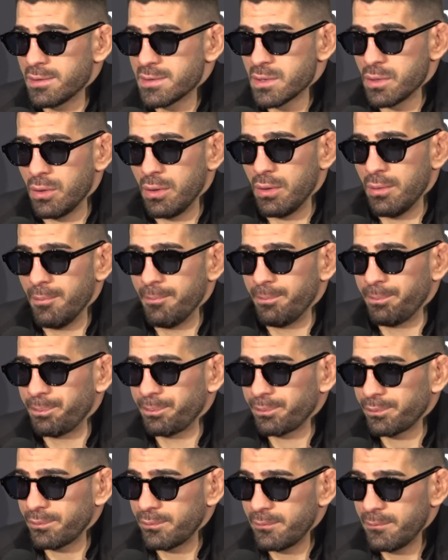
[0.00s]
So
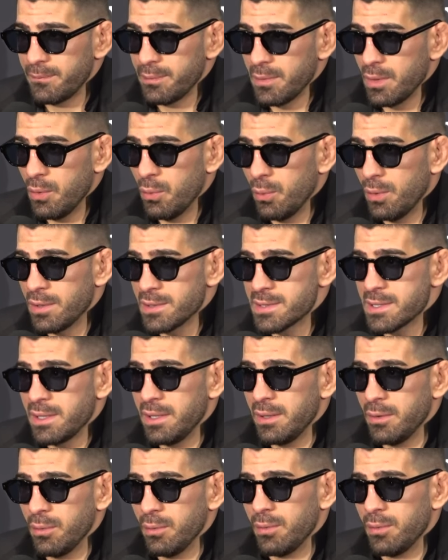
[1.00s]
we'll see.